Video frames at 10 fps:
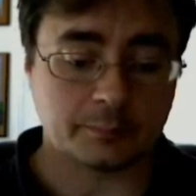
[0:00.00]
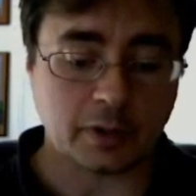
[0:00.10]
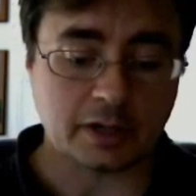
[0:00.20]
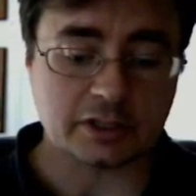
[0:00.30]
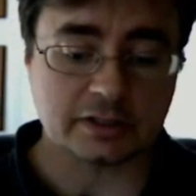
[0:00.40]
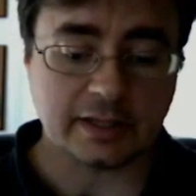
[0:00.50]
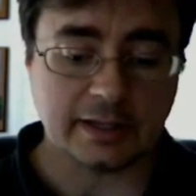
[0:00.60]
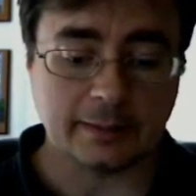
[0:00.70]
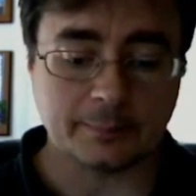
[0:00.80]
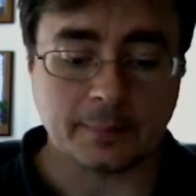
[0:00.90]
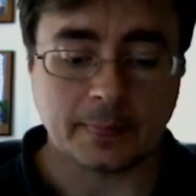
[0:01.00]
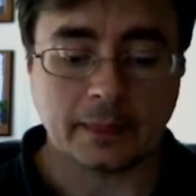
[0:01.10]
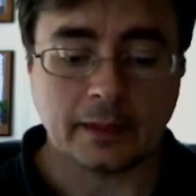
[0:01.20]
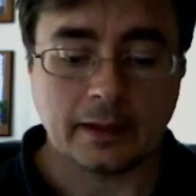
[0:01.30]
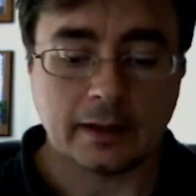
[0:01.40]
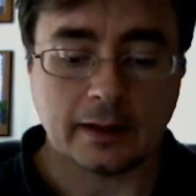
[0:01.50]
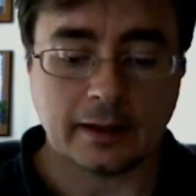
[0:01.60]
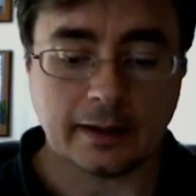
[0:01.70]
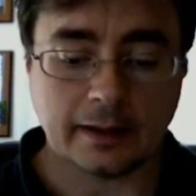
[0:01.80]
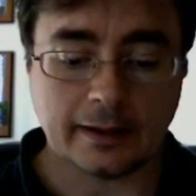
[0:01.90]
Project team.
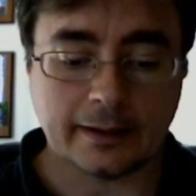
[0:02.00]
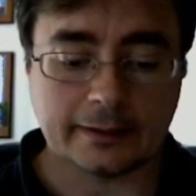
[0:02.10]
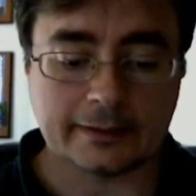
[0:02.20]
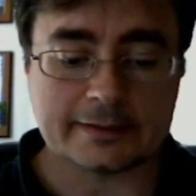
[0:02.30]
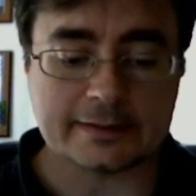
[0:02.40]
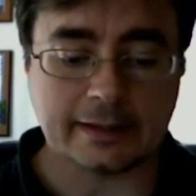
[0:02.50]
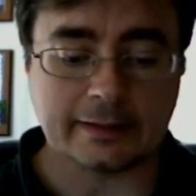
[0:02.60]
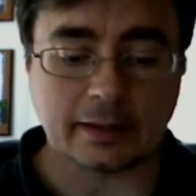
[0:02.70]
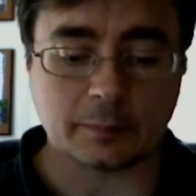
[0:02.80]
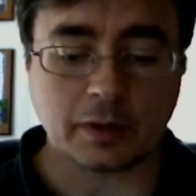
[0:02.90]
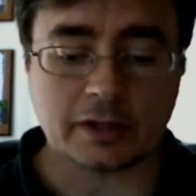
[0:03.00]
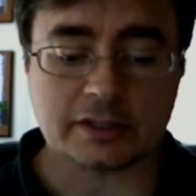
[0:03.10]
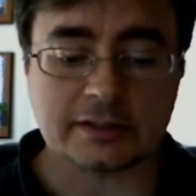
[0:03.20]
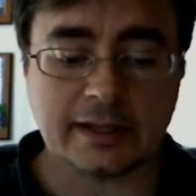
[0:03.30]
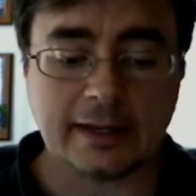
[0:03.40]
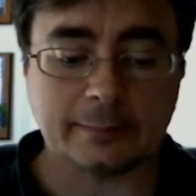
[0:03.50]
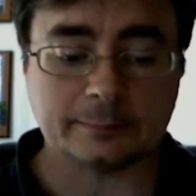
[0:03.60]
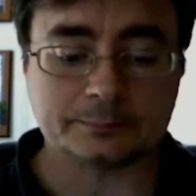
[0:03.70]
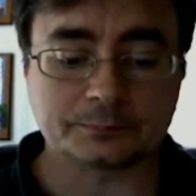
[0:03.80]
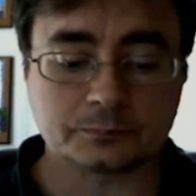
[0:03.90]
Let's see. Now the project
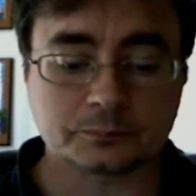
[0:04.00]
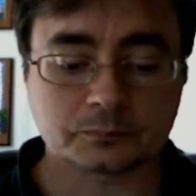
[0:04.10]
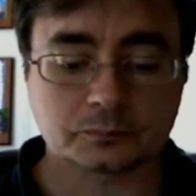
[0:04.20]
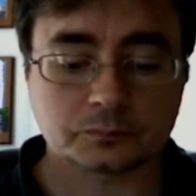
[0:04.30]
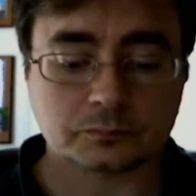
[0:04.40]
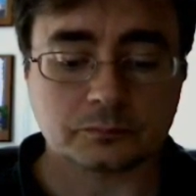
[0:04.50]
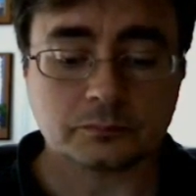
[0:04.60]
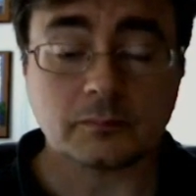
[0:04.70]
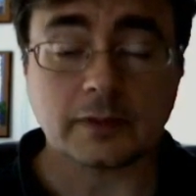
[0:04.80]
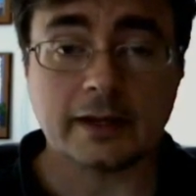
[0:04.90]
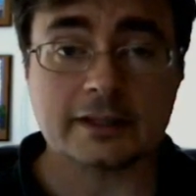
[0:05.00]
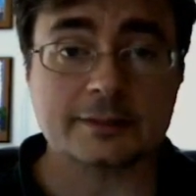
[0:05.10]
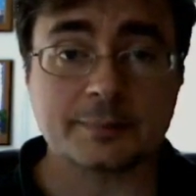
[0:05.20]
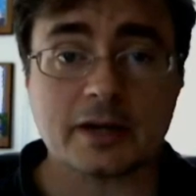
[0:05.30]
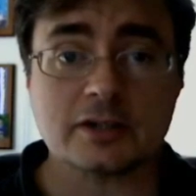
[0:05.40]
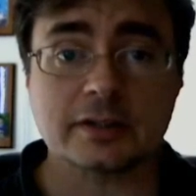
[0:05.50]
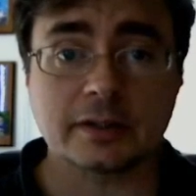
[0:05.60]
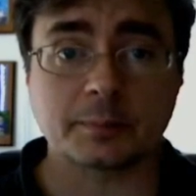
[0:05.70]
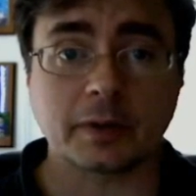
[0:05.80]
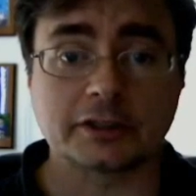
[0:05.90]
team,
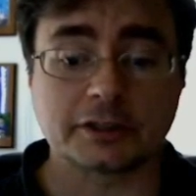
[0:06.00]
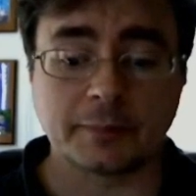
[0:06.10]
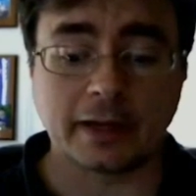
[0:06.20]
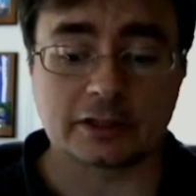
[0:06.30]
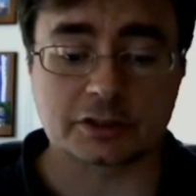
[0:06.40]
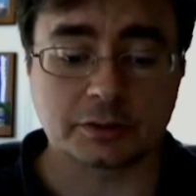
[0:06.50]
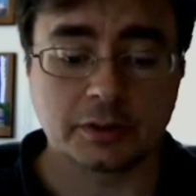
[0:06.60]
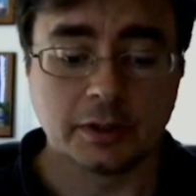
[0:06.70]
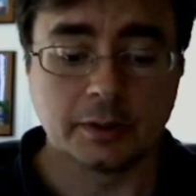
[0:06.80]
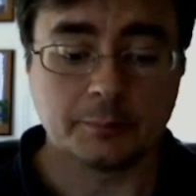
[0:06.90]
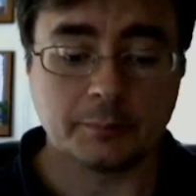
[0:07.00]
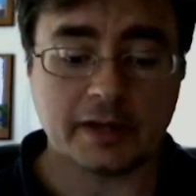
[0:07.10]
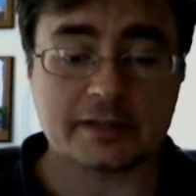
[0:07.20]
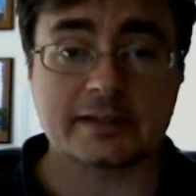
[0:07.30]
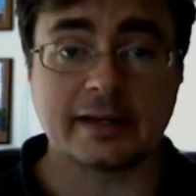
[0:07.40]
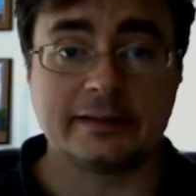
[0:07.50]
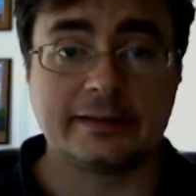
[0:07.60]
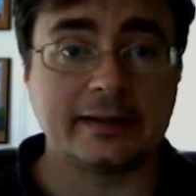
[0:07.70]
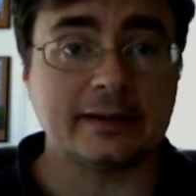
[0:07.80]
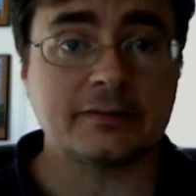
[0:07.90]
especially the project manager, must
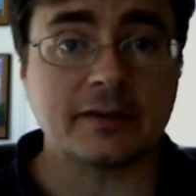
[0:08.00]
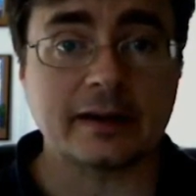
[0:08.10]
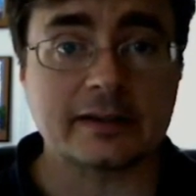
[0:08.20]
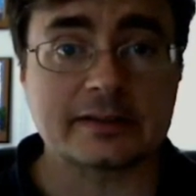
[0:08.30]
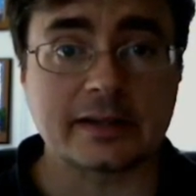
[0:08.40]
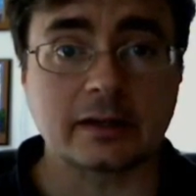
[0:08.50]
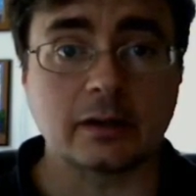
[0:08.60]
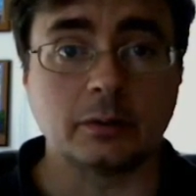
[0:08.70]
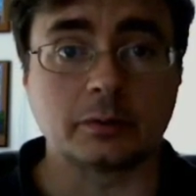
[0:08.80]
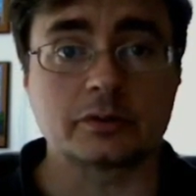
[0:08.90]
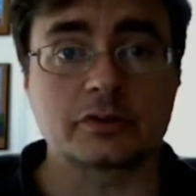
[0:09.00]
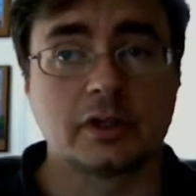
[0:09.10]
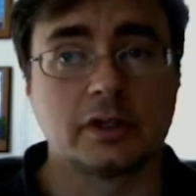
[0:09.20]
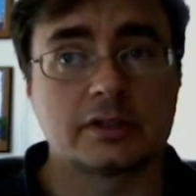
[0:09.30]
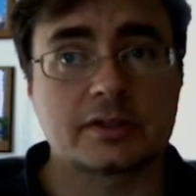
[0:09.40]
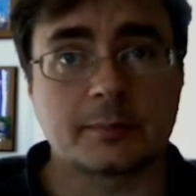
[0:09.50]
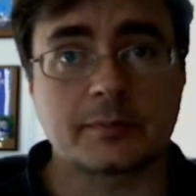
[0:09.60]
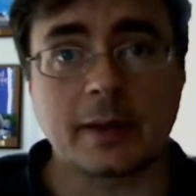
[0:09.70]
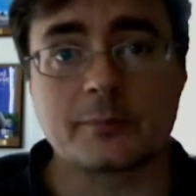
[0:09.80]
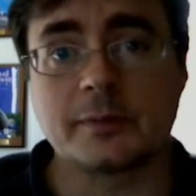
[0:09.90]
identify the stakeholders.
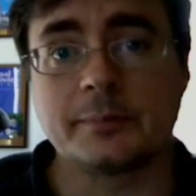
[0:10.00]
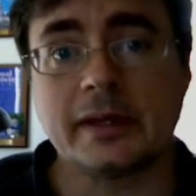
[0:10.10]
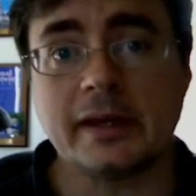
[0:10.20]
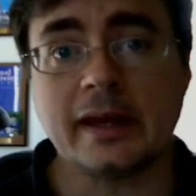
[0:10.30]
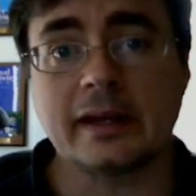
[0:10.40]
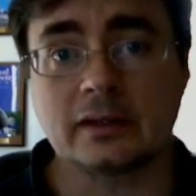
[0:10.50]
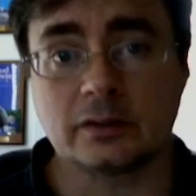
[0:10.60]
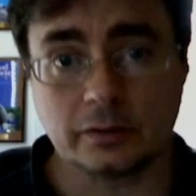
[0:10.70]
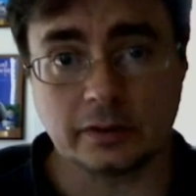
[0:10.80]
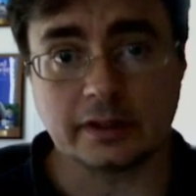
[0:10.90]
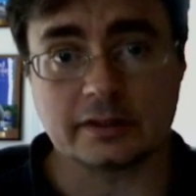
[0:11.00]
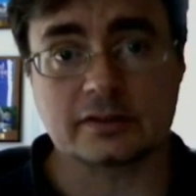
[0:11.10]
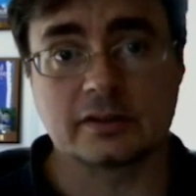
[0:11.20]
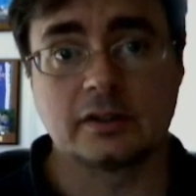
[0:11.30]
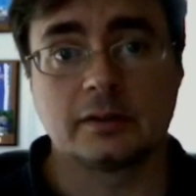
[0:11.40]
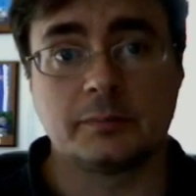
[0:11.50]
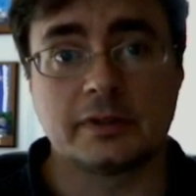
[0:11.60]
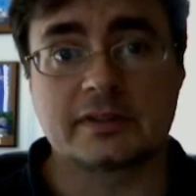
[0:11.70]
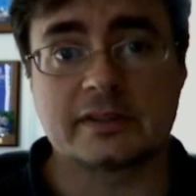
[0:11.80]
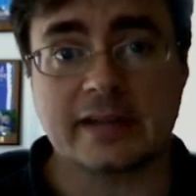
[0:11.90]
Sometimes the BA can do this.
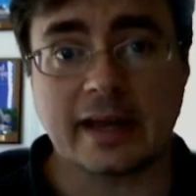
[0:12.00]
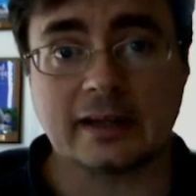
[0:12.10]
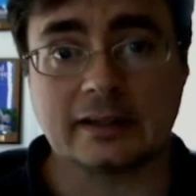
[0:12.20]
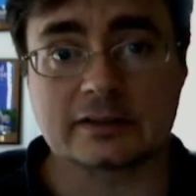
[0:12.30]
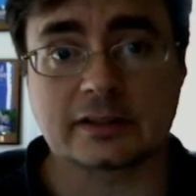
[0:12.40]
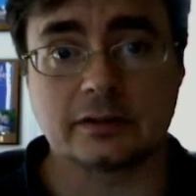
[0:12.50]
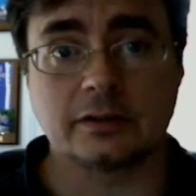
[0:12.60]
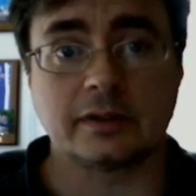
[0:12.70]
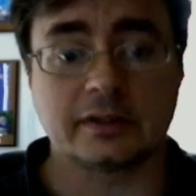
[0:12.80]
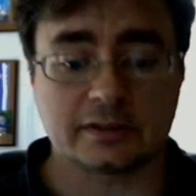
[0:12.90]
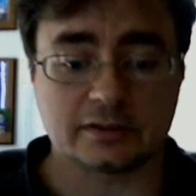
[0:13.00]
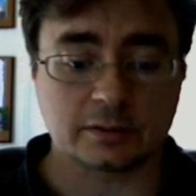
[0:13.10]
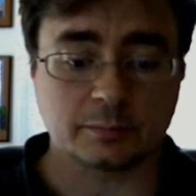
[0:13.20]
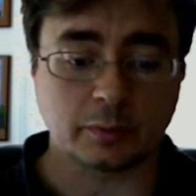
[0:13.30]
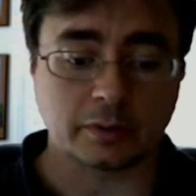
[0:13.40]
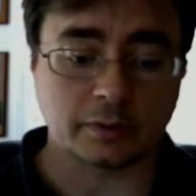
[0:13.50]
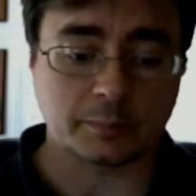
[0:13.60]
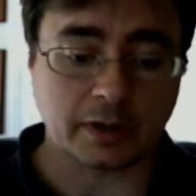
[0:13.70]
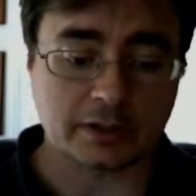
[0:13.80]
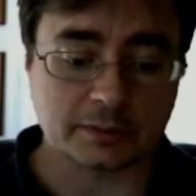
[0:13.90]
Business analysts can do this in support of the
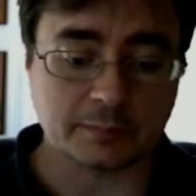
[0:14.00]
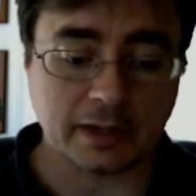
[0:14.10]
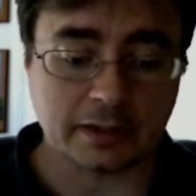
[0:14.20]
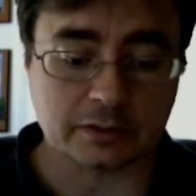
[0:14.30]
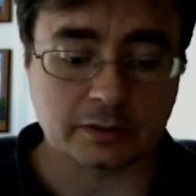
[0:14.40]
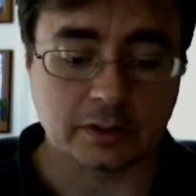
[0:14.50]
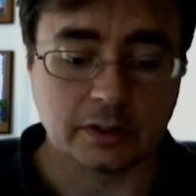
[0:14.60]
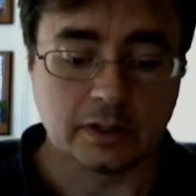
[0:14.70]
project manager.